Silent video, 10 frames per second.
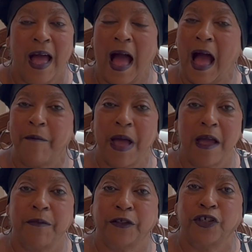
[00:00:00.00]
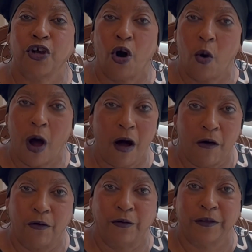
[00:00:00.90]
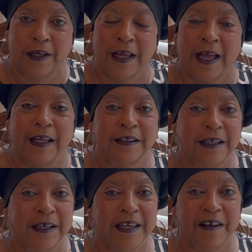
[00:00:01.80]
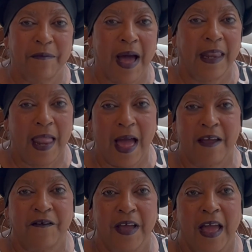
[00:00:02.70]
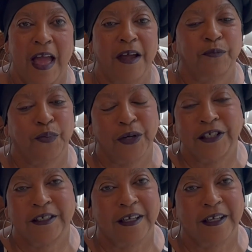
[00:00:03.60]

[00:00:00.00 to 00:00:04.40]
I'm able to go on and to live my life and preach the